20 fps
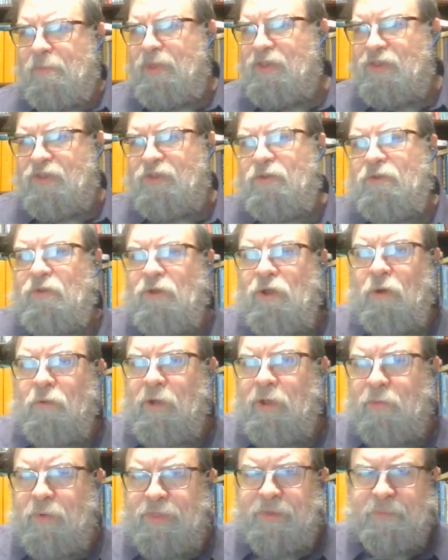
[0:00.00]
is
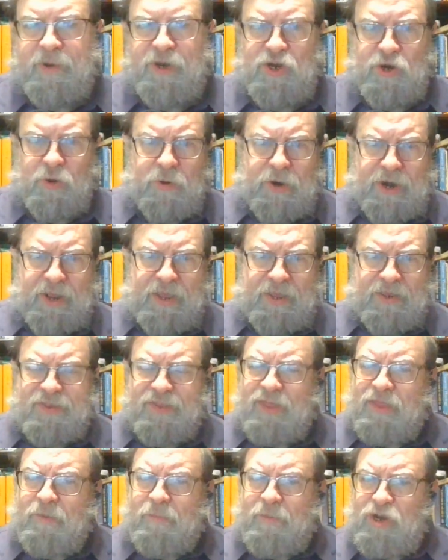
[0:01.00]
going with the majority
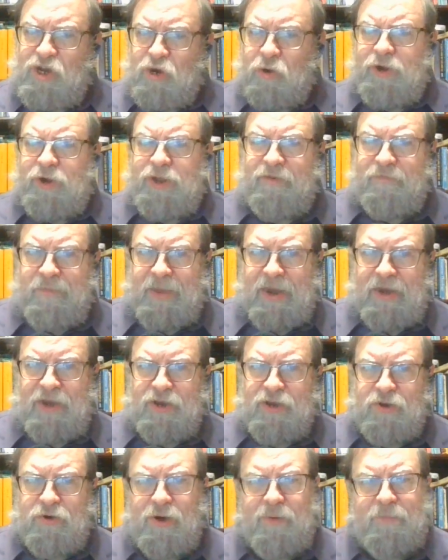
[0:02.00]
is that the majority of
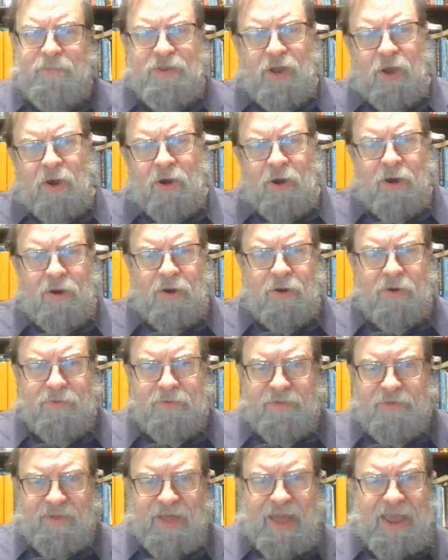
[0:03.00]
manuscripts are
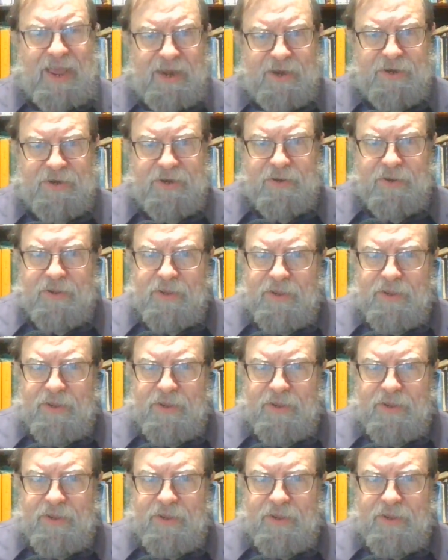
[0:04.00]
late.